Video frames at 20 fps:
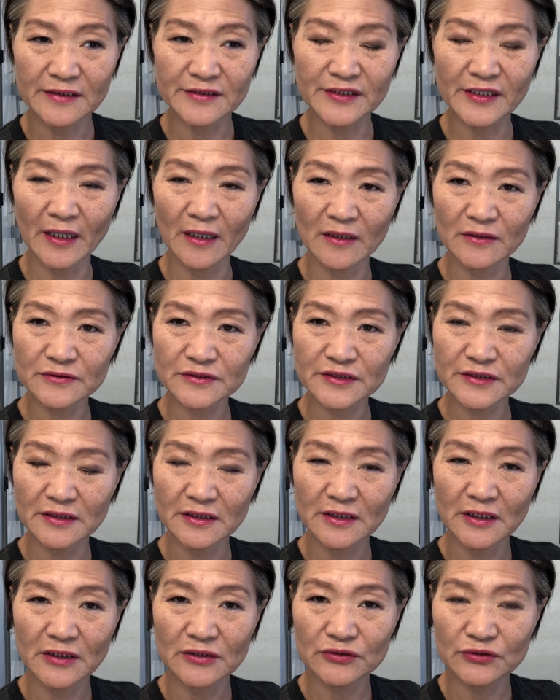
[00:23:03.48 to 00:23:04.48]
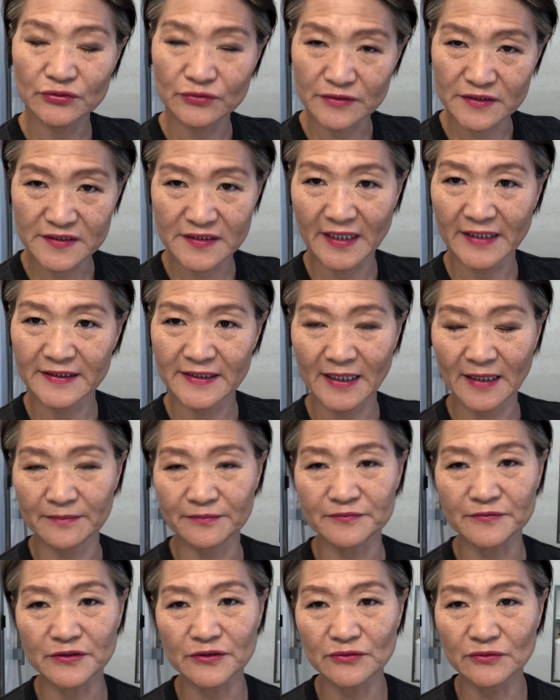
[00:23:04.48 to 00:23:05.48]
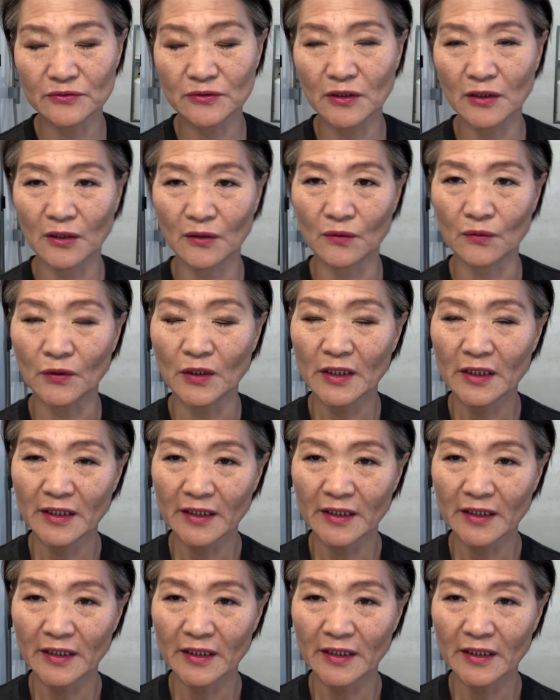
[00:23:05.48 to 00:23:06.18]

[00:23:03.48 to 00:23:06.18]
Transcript: not to set up new goal,